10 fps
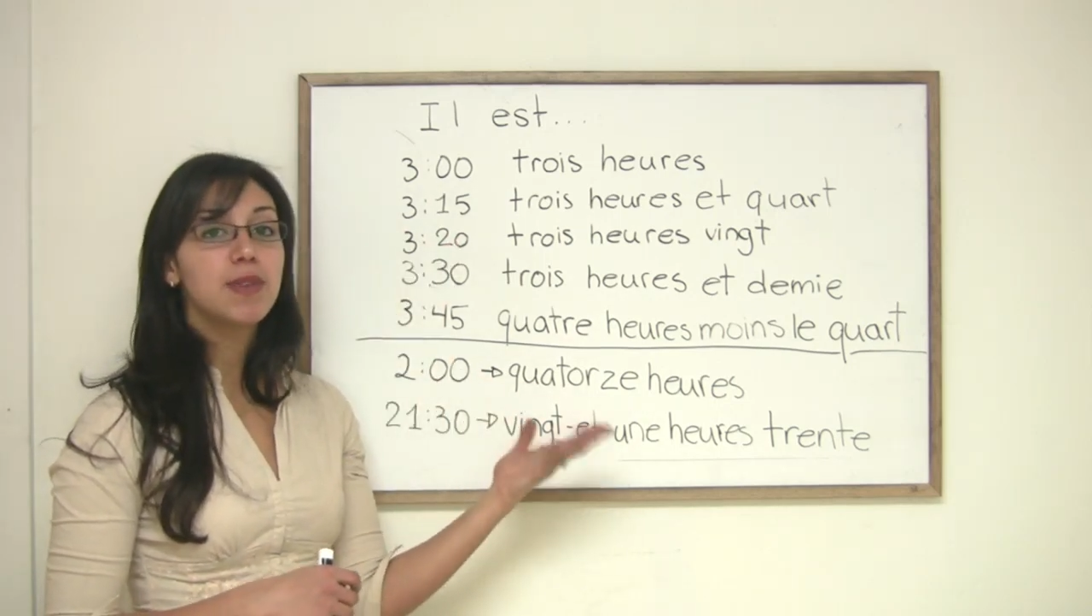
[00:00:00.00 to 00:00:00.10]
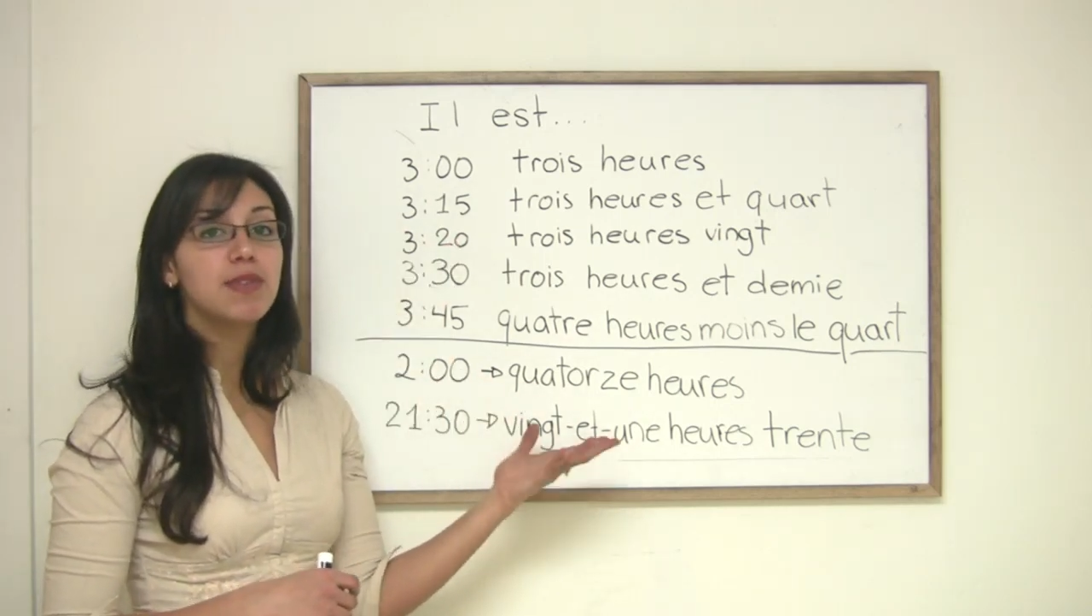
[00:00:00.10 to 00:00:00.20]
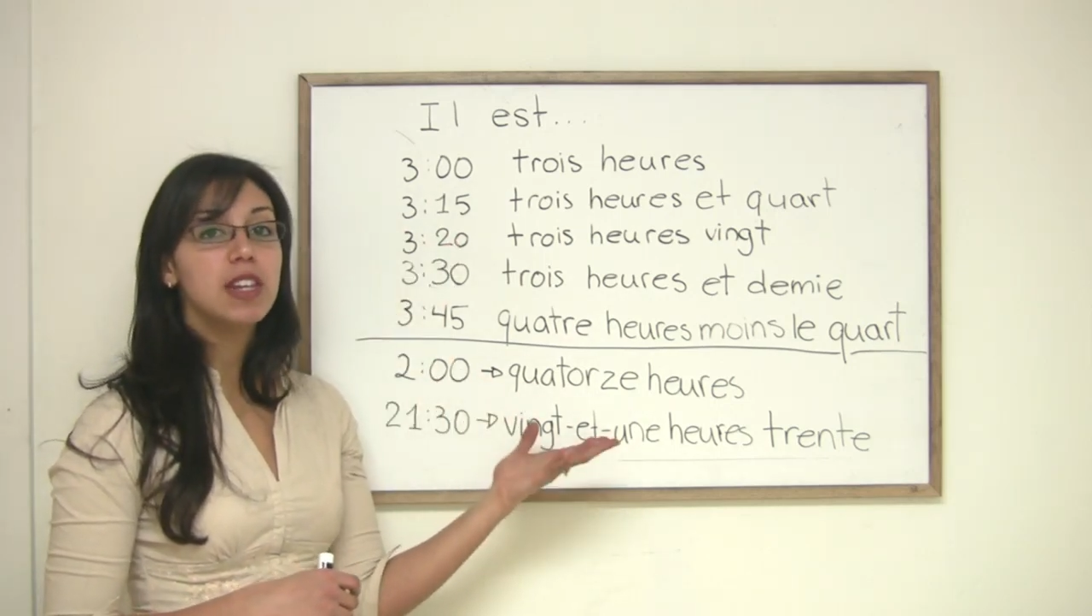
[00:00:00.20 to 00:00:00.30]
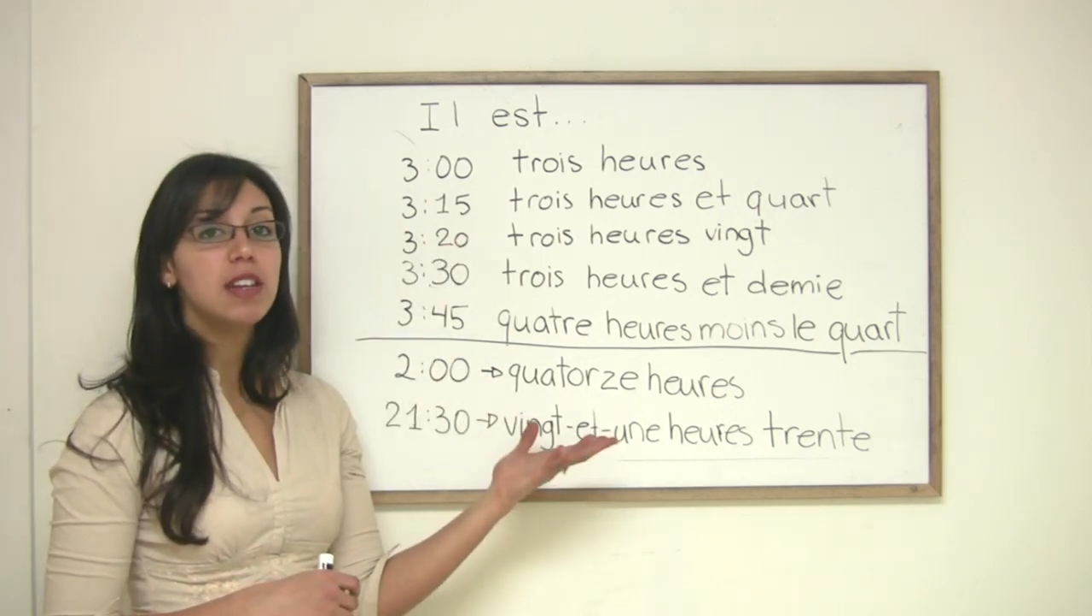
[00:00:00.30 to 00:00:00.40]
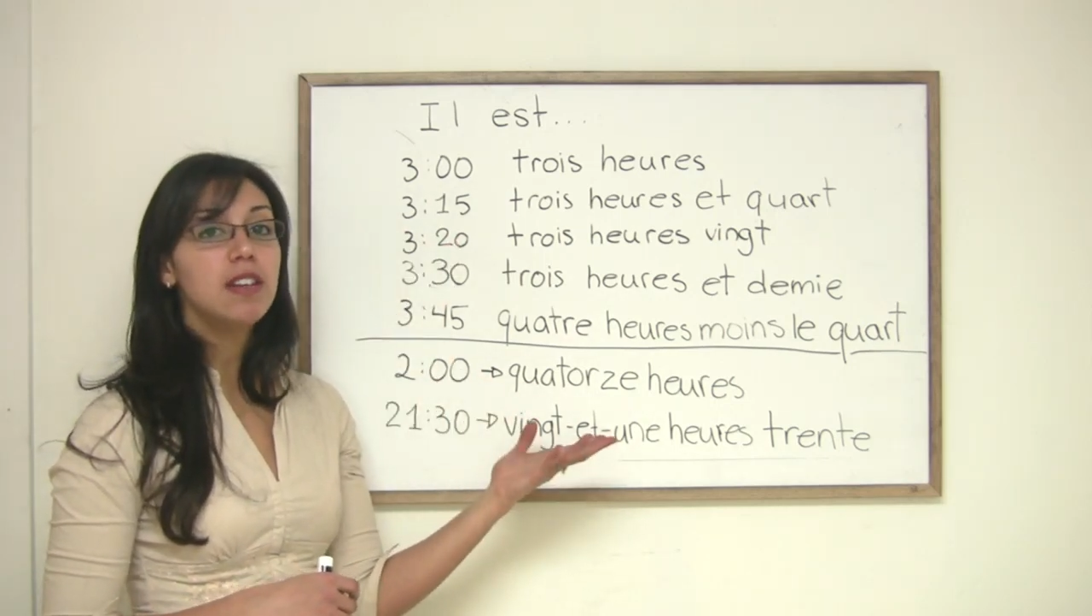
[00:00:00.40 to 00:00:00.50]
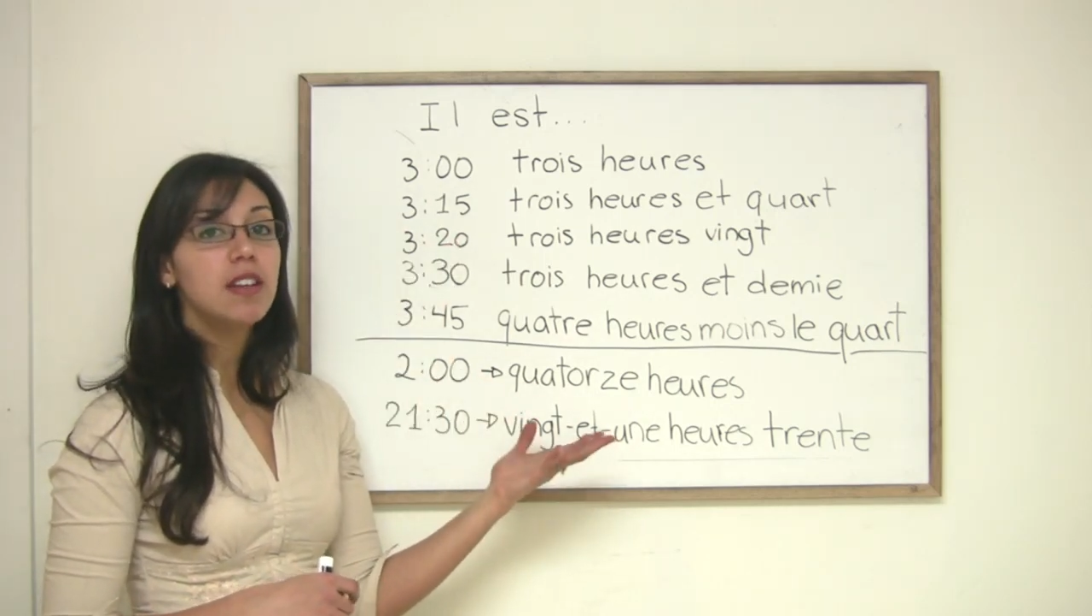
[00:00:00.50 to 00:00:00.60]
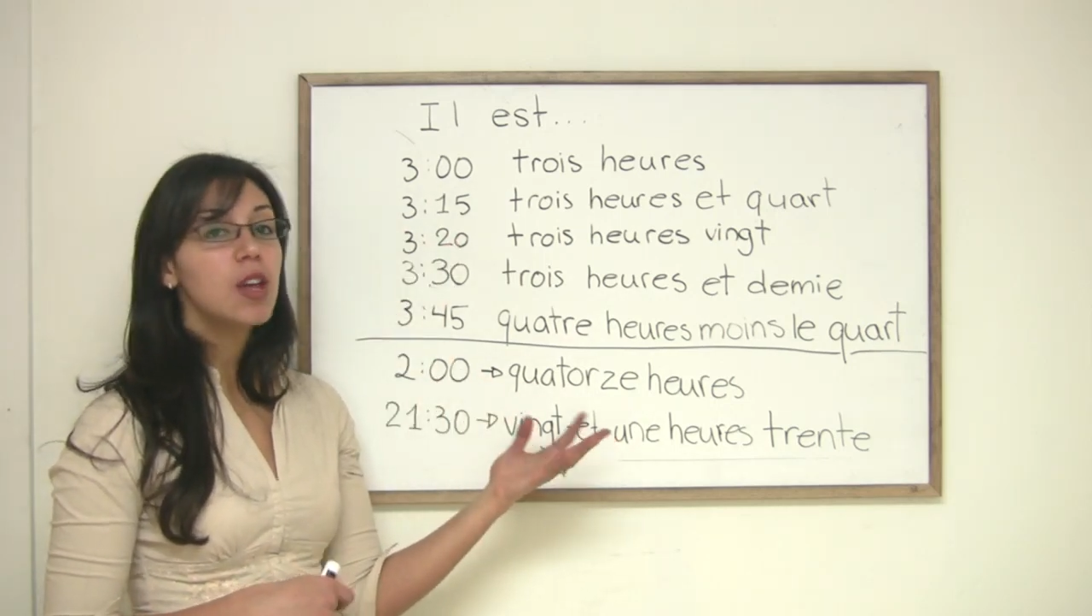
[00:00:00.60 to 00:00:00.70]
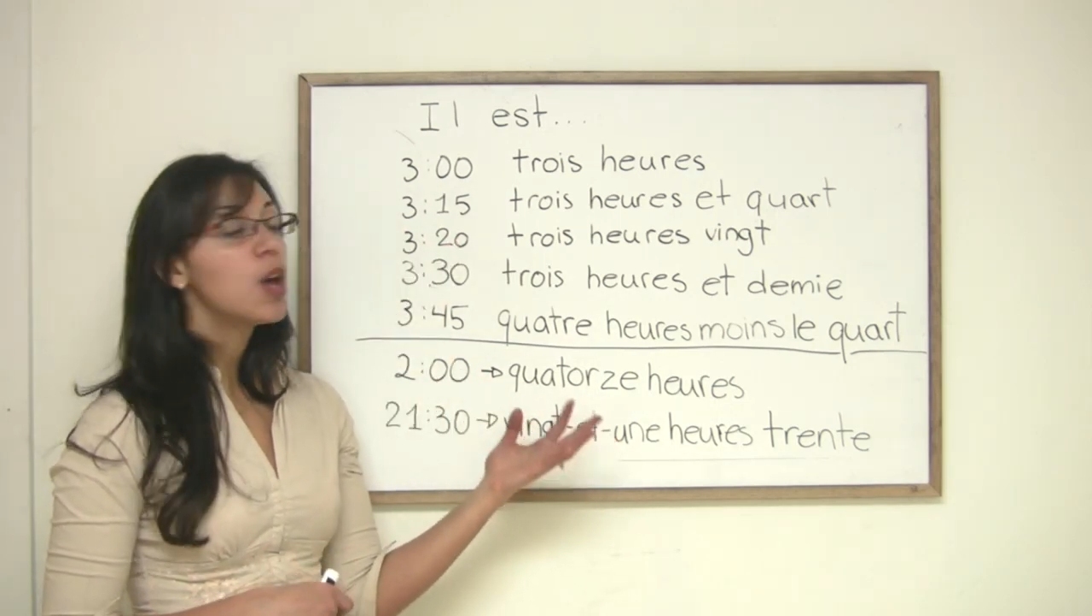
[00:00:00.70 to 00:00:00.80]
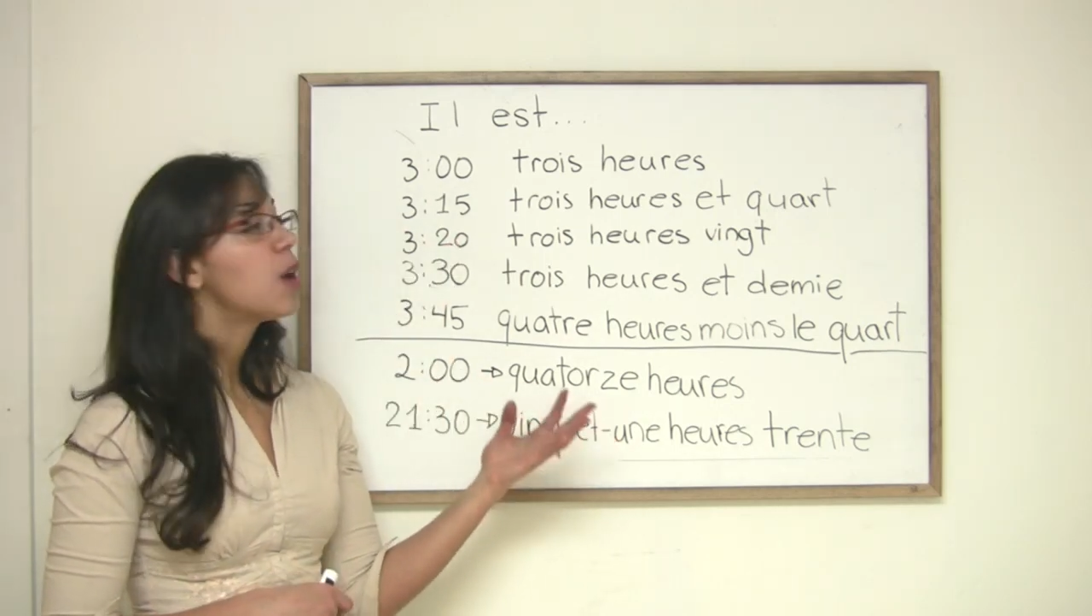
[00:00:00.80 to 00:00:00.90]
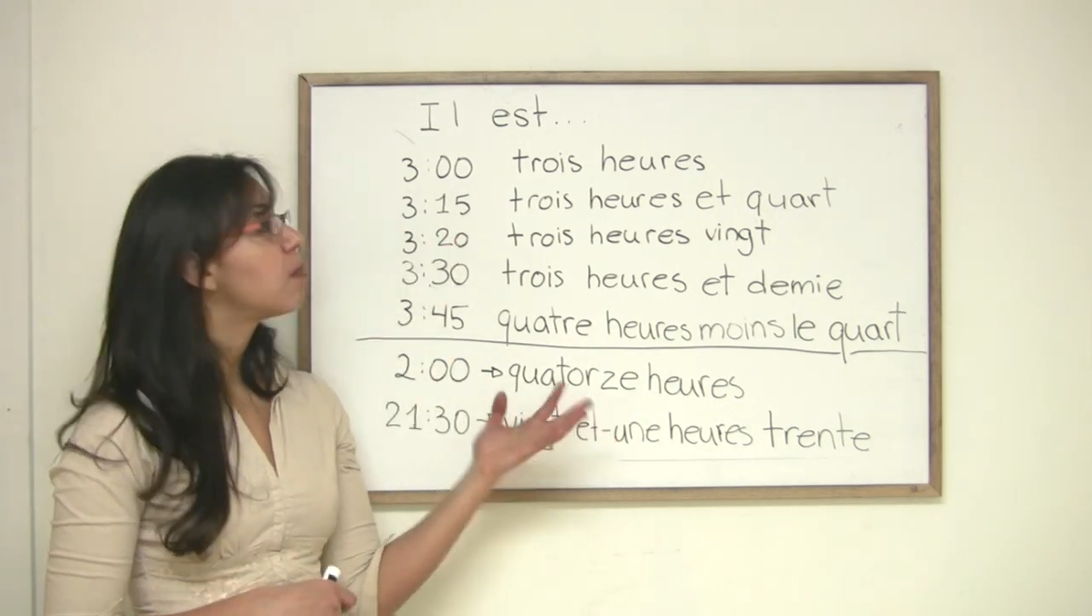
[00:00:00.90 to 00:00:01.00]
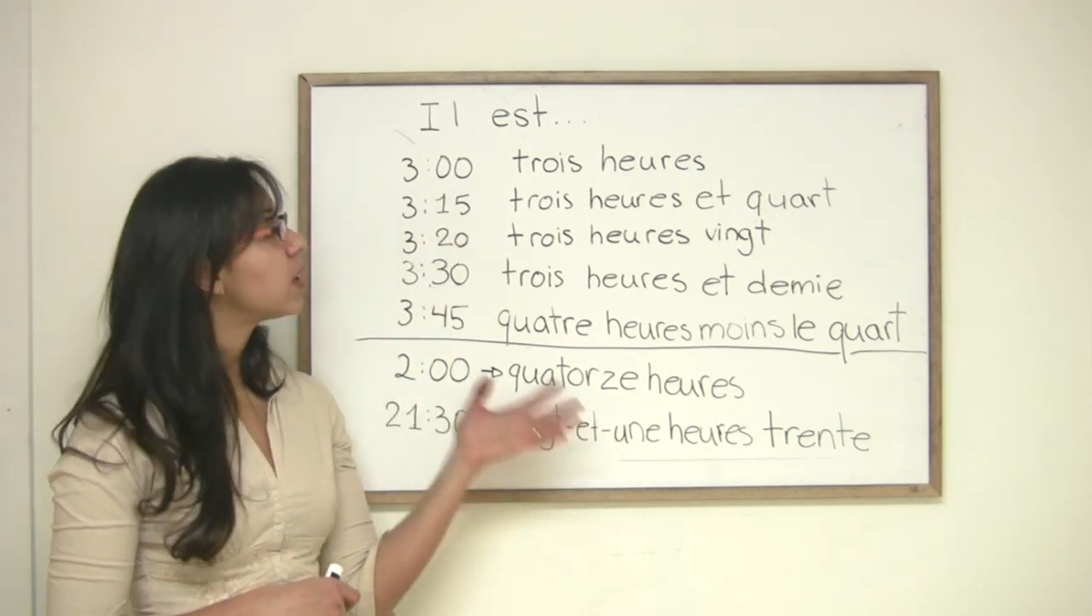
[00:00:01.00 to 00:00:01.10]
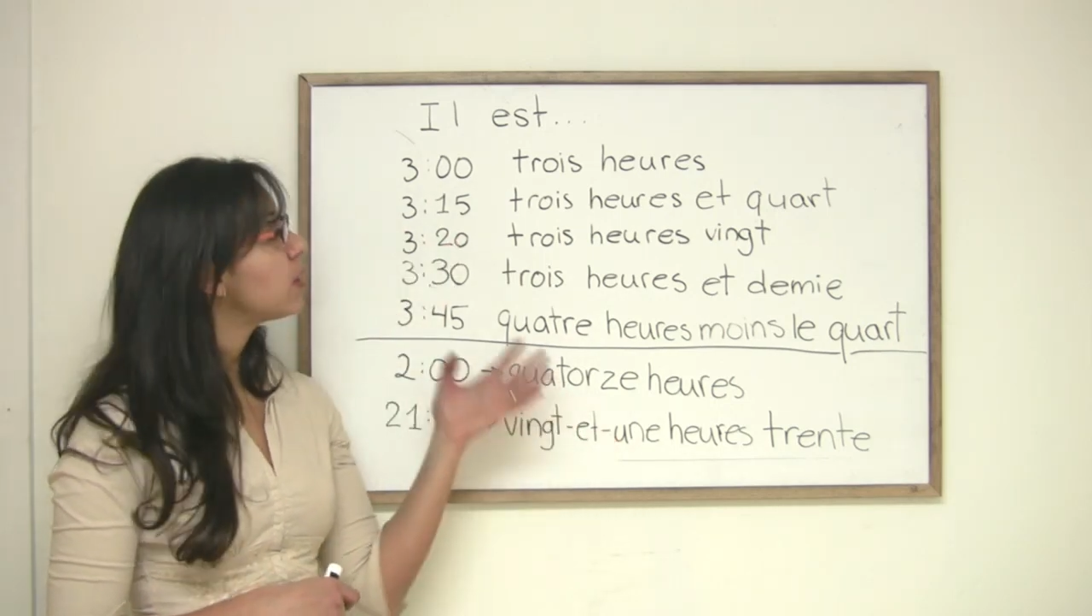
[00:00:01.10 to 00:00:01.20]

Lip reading: 15, but